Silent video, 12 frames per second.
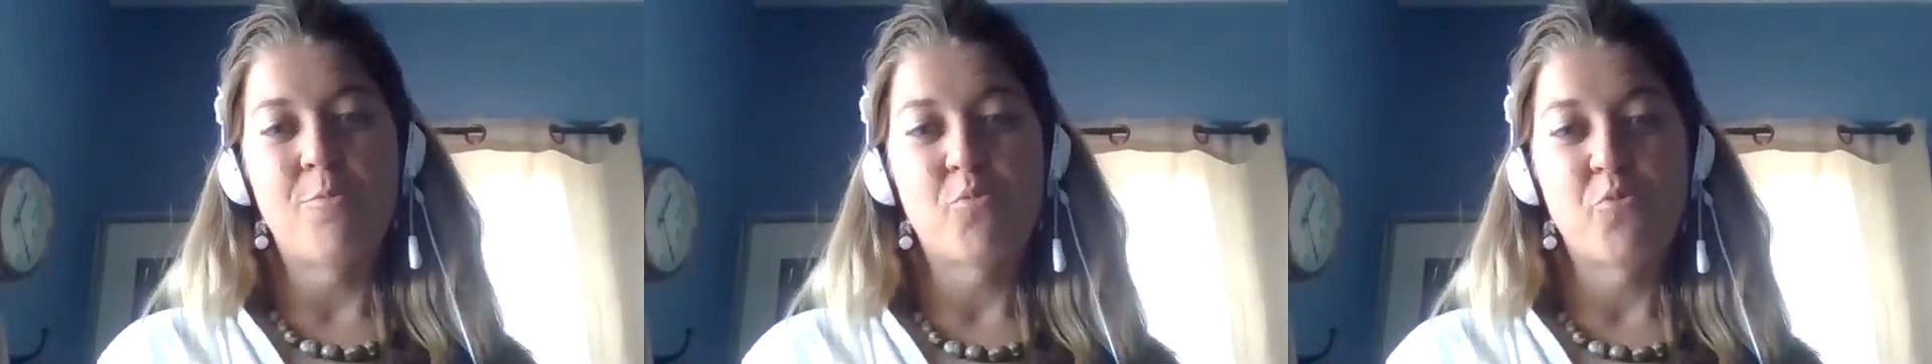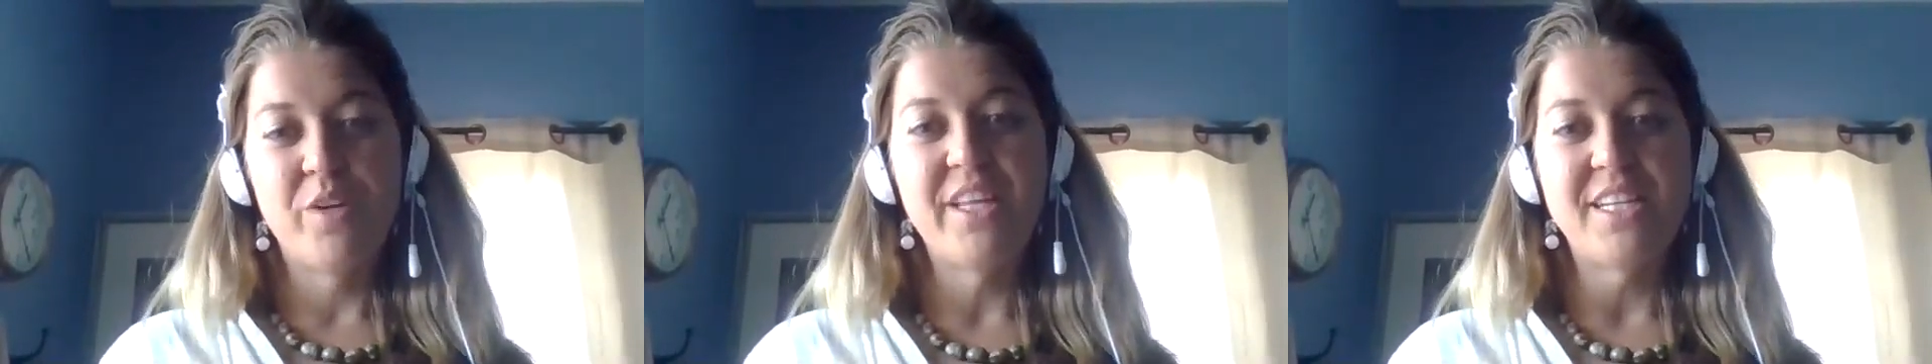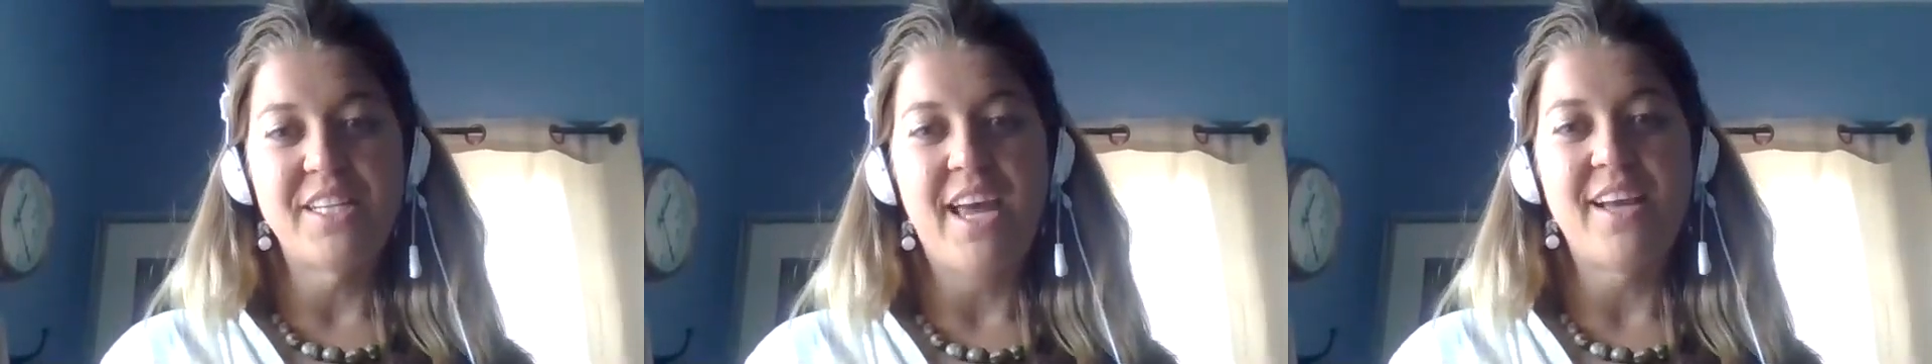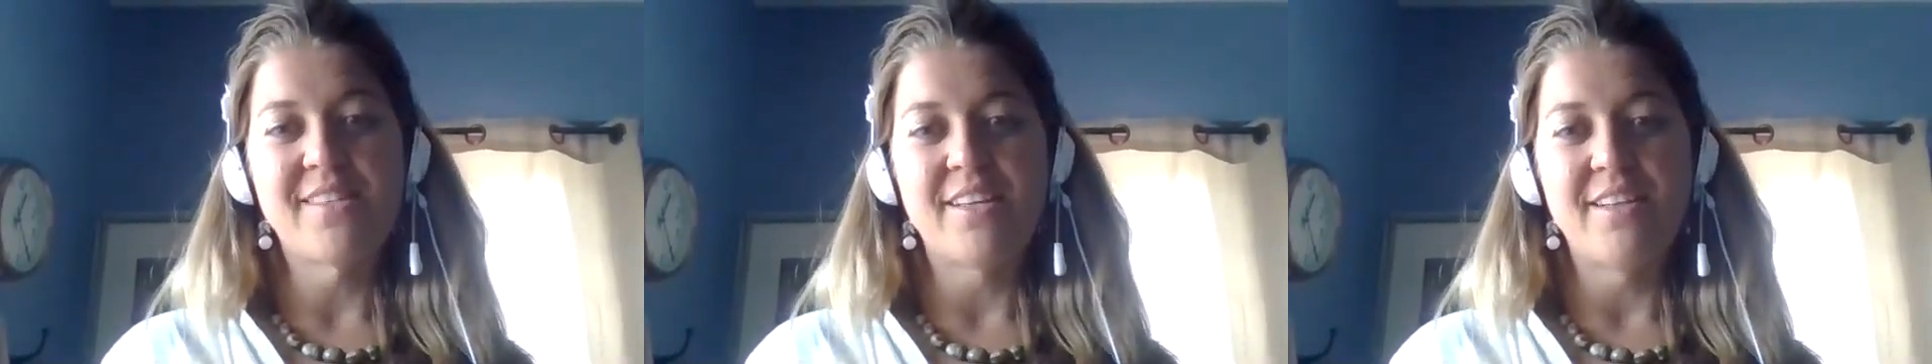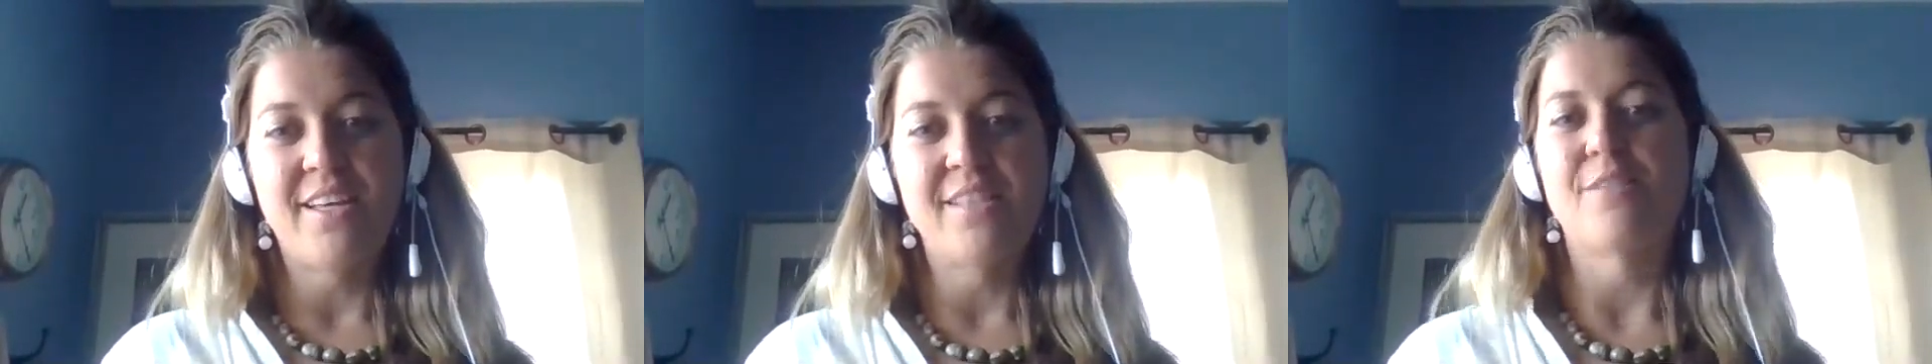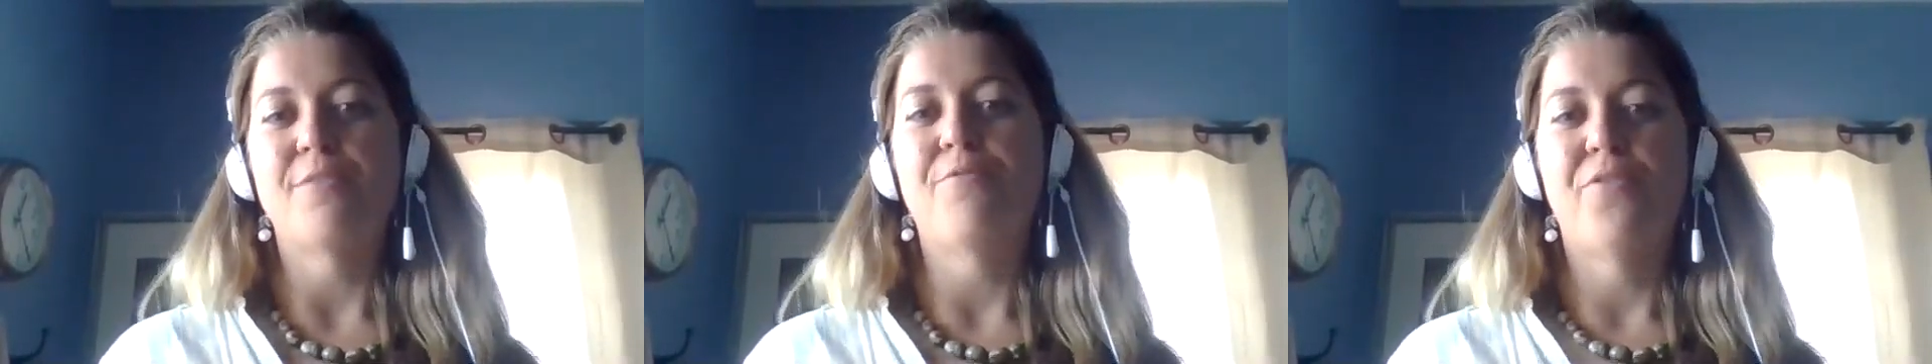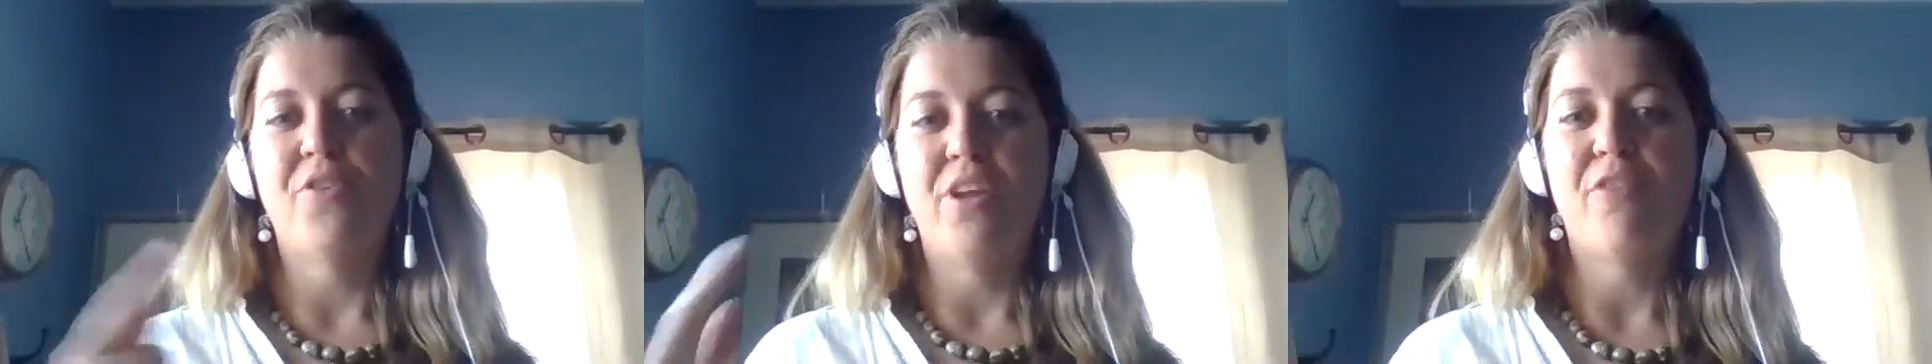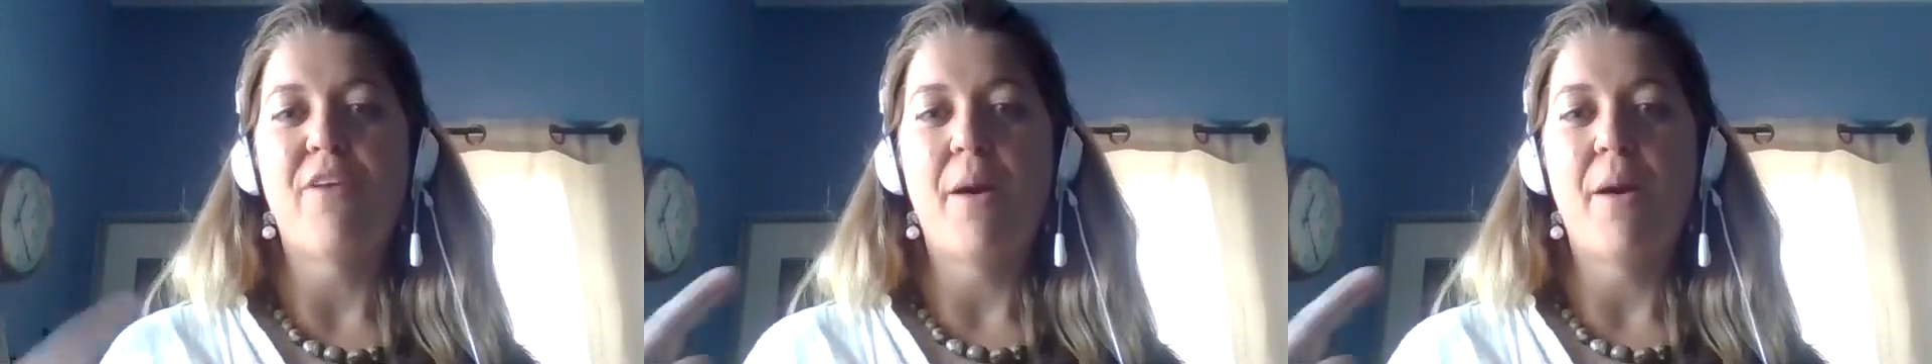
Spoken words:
really takes at least a full year of